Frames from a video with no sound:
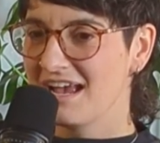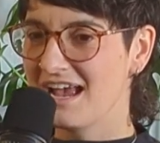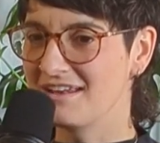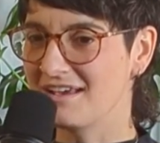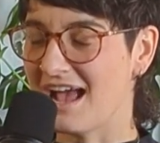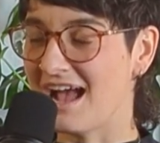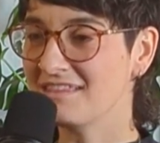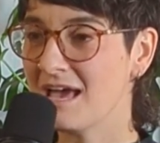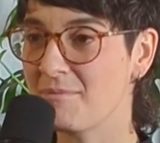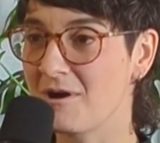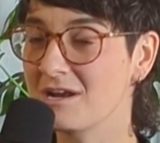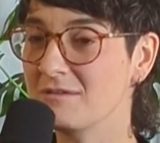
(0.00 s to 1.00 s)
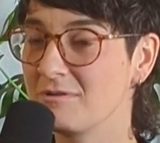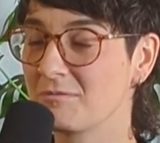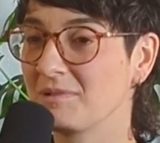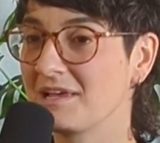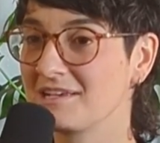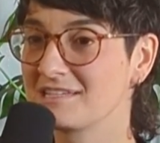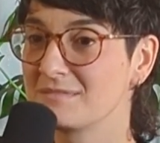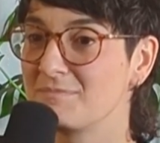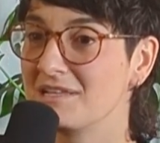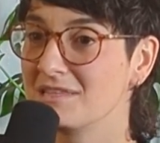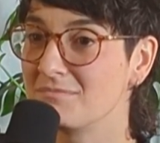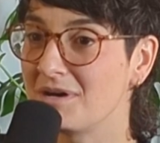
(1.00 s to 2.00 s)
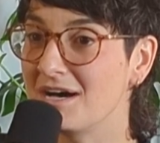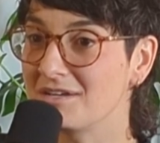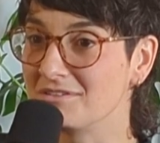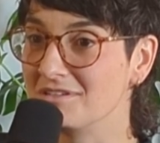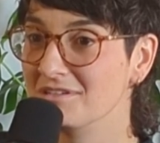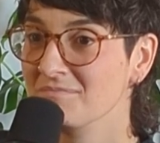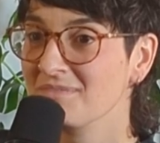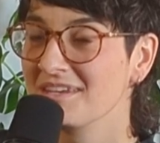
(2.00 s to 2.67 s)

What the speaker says: And at that party we were playing Spin the Bottle.